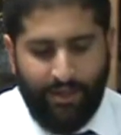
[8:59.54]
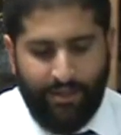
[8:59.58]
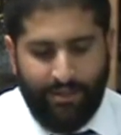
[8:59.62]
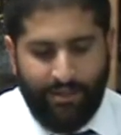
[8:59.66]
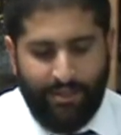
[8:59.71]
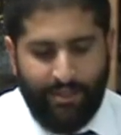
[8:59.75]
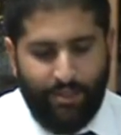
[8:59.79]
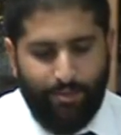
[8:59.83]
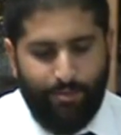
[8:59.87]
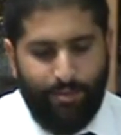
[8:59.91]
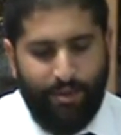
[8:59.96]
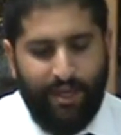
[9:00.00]

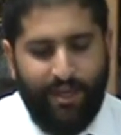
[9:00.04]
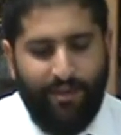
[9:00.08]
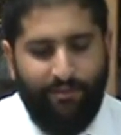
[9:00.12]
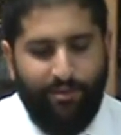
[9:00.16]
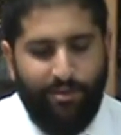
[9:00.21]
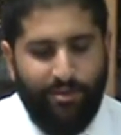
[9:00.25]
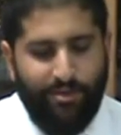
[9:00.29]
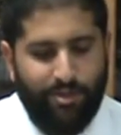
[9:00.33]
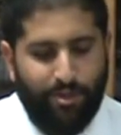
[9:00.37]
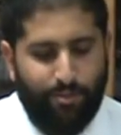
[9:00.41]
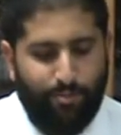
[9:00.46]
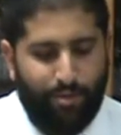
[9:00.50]
Such
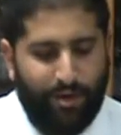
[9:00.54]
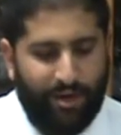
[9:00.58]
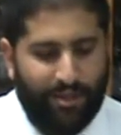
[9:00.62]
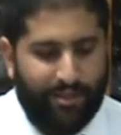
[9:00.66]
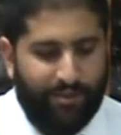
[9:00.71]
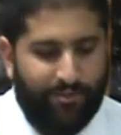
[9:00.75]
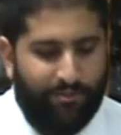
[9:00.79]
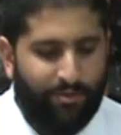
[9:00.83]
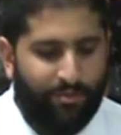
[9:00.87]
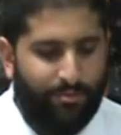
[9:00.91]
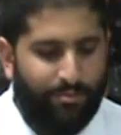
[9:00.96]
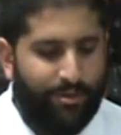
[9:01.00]
behaviors are
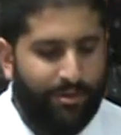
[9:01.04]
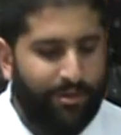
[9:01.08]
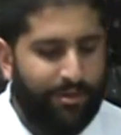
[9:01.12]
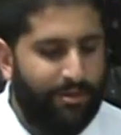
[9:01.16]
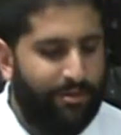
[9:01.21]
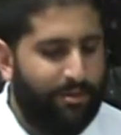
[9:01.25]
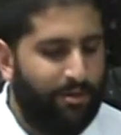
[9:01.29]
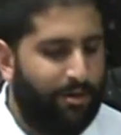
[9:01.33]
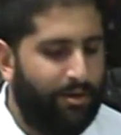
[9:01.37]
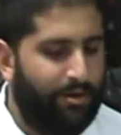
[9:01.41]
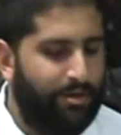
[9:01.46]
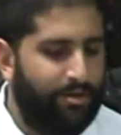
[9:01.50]
practically
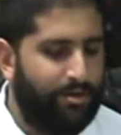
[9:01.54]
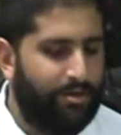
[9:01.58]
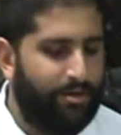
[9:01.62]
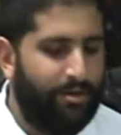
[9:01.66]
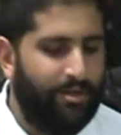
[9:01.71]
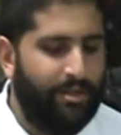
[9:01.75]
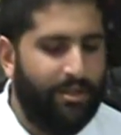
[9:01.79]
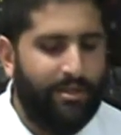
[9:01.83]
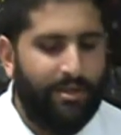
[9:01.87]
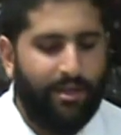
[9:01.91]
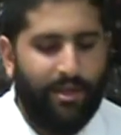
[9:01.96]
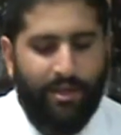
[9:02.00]
forbidden and are
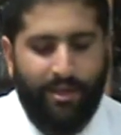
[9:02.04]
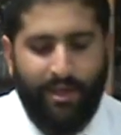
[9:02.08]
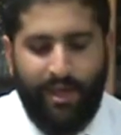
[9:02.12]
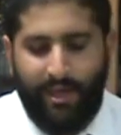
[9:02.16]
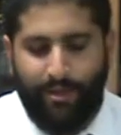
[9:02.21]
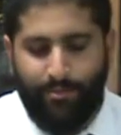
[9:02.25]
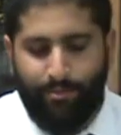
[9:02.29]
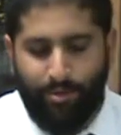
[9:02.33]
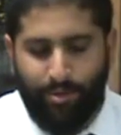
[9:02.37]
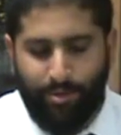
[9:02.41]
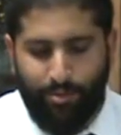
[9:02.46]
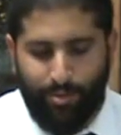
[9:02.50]
certainly not
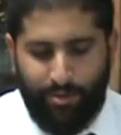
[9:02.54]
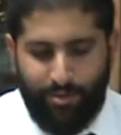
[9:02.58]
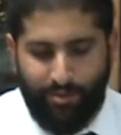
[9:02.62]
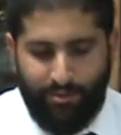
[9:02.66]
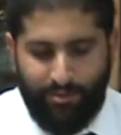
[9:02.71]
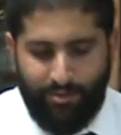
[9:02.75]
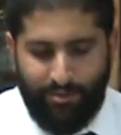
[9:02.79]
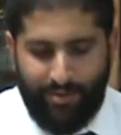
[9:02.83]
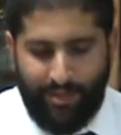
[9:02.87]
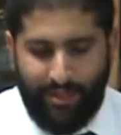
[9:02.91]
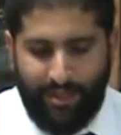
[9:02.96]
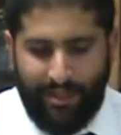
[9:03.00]
admirable,
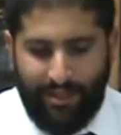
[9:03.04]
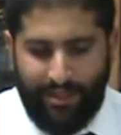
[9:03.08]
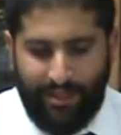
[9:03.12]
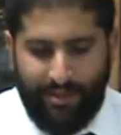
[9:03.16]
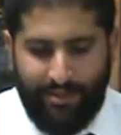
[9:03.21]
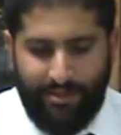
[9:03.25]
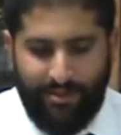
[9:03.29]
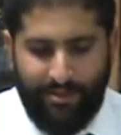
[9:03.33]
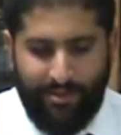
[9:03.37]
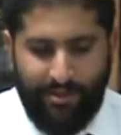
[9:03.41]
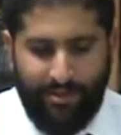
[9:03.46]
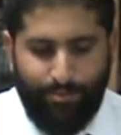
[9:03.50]
for they
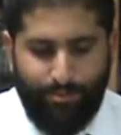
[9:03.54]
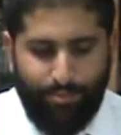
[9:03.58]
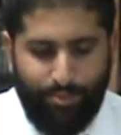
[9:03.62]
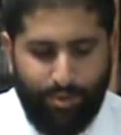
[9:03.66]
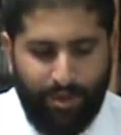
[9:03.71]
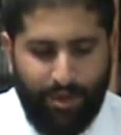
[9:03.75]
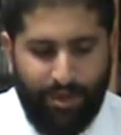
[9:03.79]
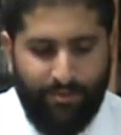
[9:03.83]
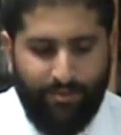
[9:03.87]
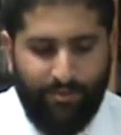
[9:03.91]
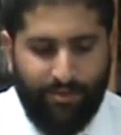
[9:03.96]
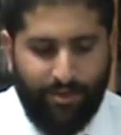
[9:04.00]
lead to
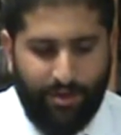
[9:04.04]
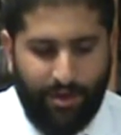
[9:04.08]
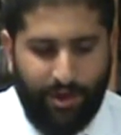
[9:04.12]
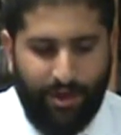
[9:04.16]
depraved